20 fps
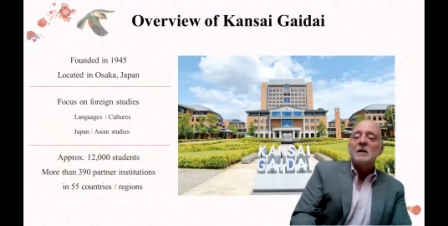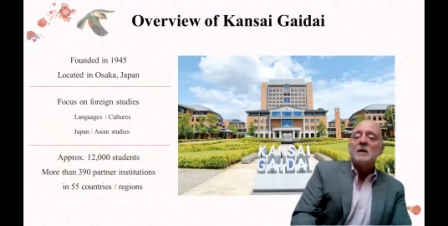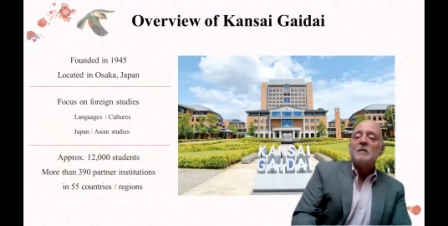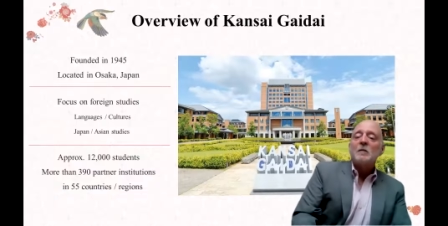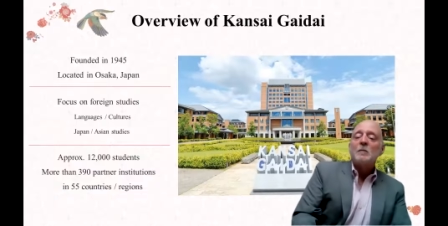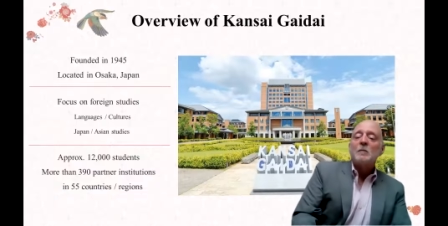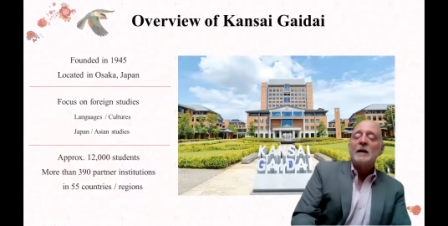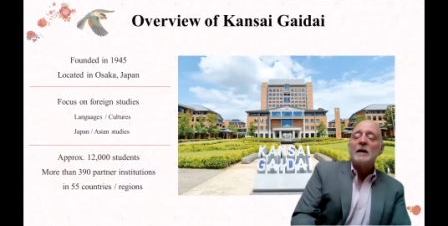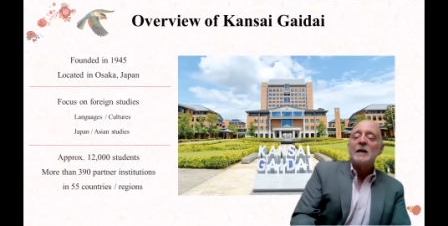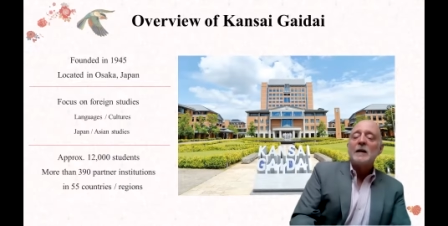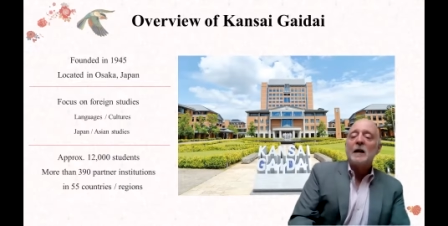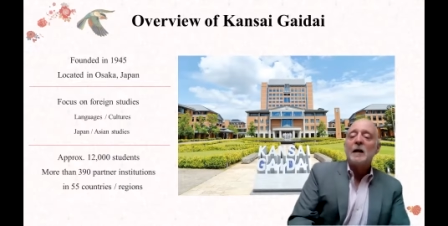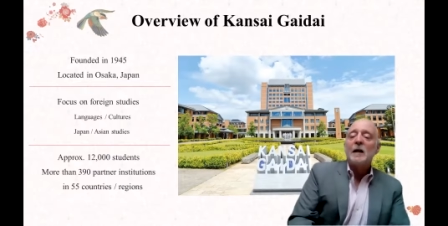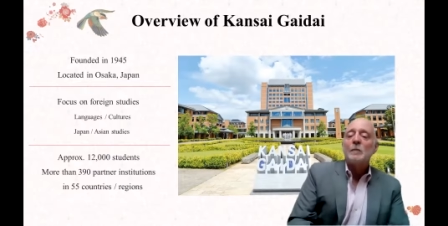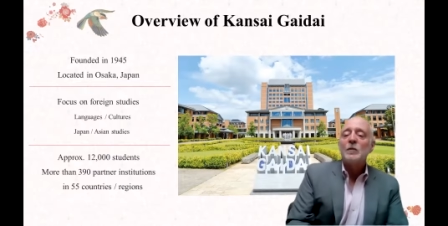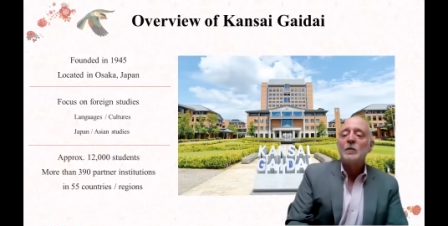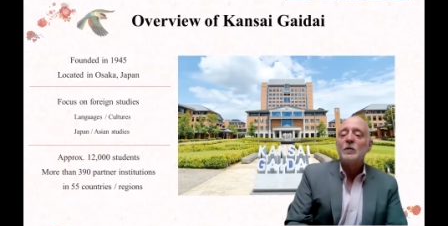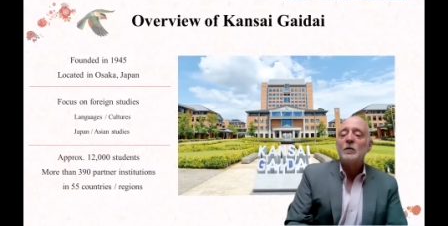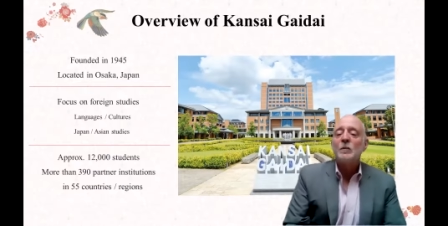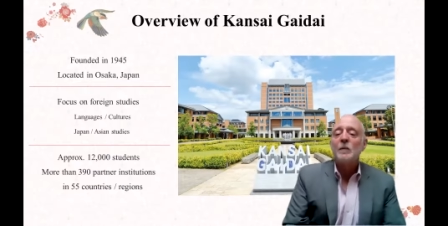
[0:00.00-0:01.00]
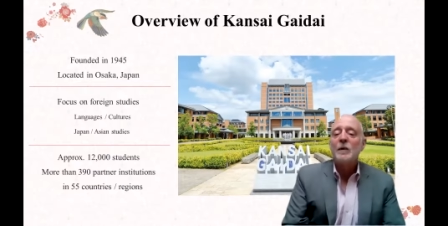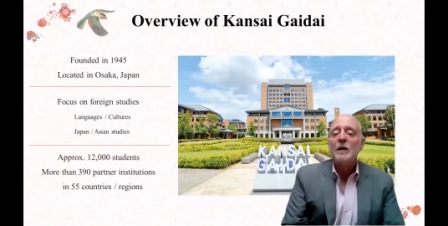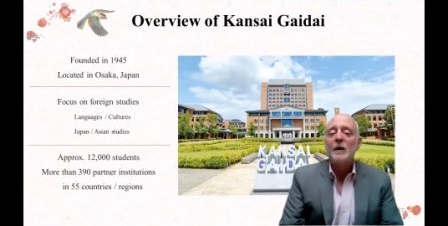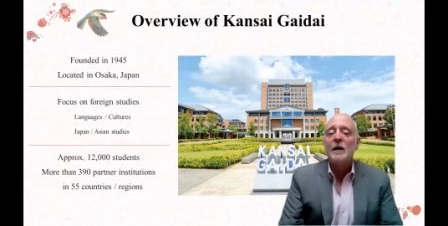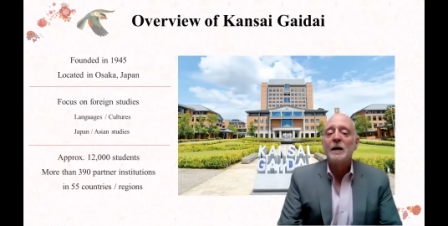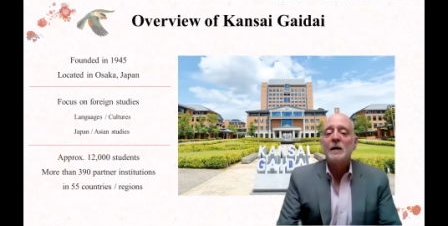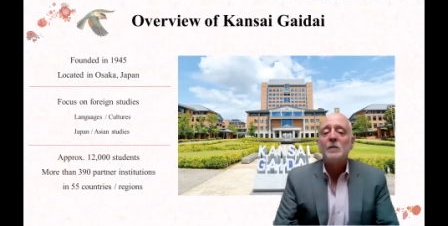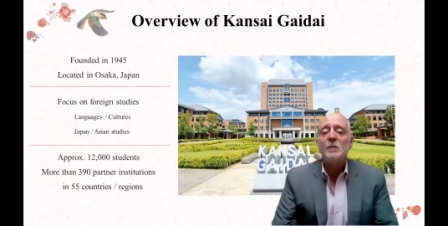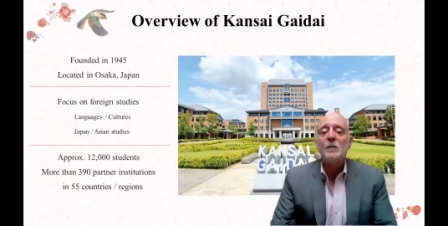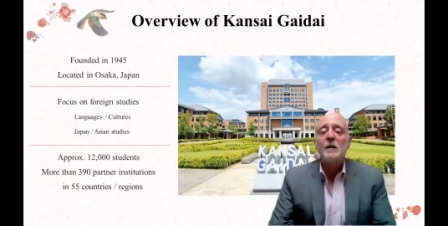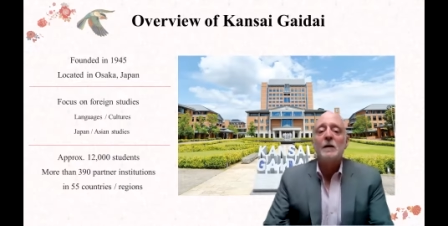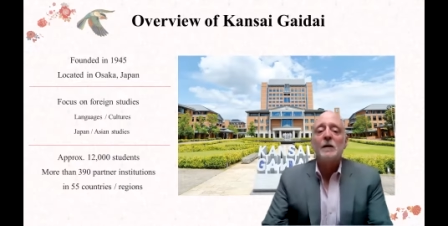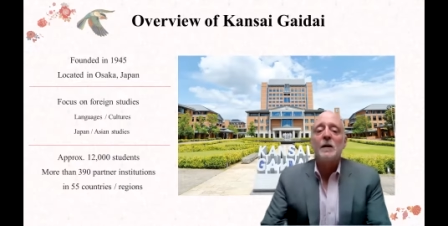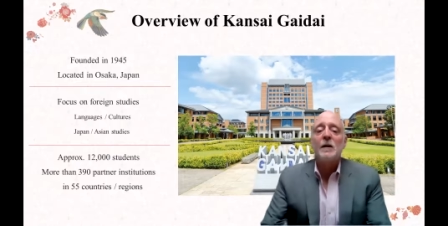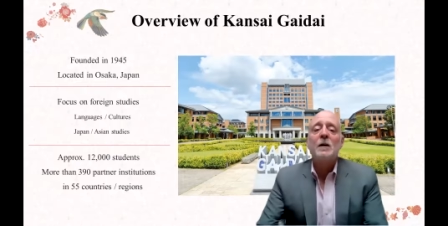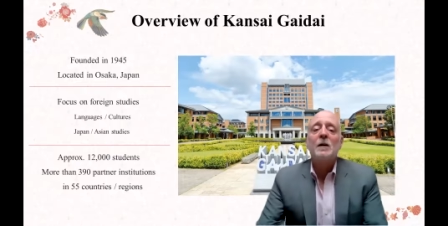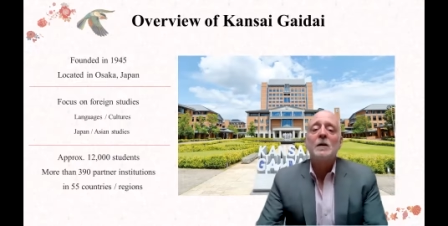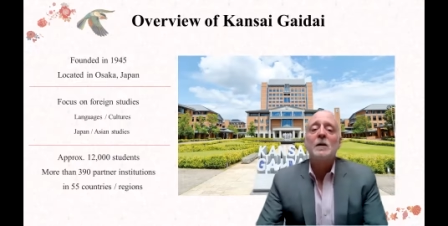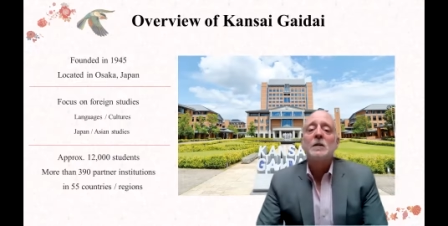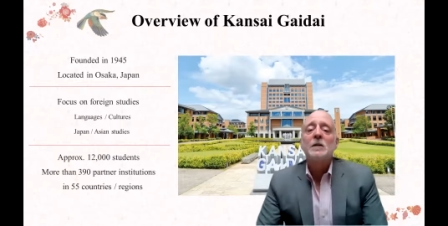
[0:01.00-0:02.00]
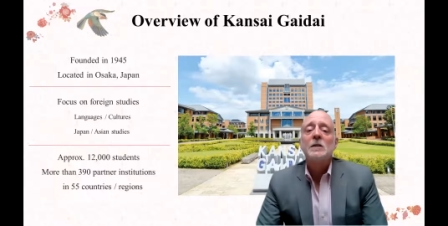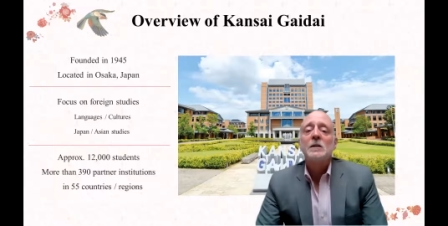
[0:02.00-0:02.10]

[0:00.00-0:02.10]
of the main campus behind me there.